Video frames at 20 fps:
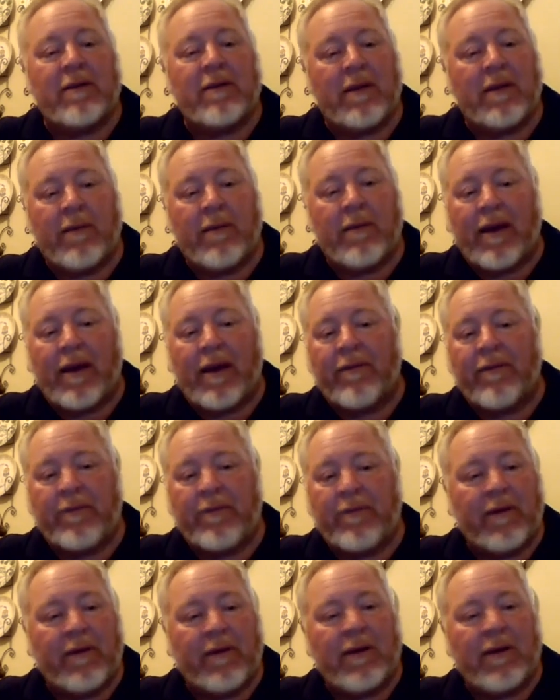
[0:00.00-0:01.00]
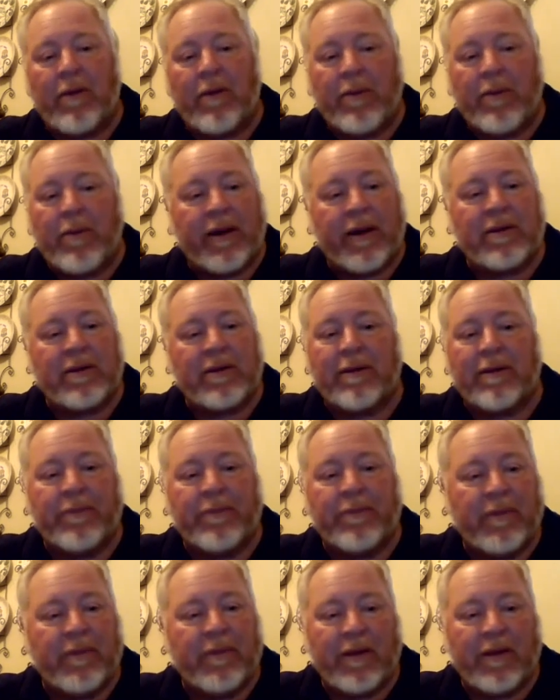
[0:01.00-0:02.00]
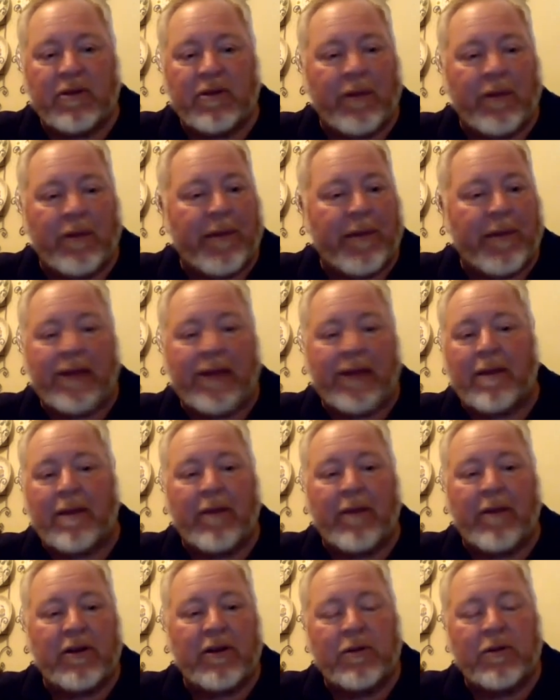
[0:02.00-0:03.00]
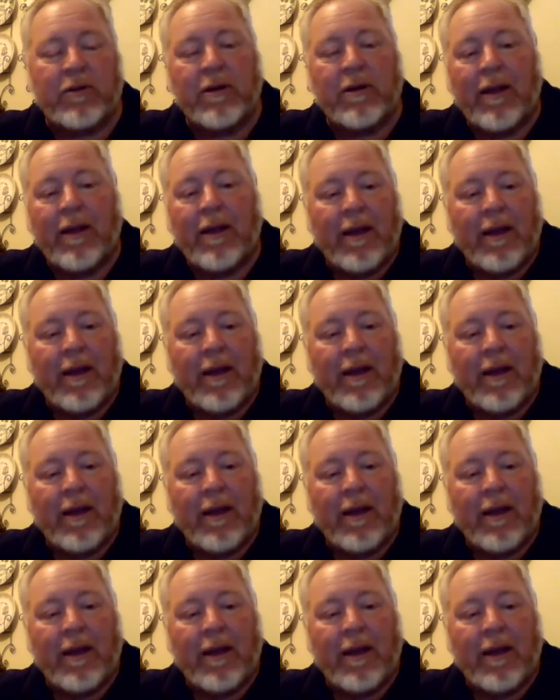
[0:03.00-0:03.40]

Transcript: They might have, a couple pairs of sweatpants. I'm not sure.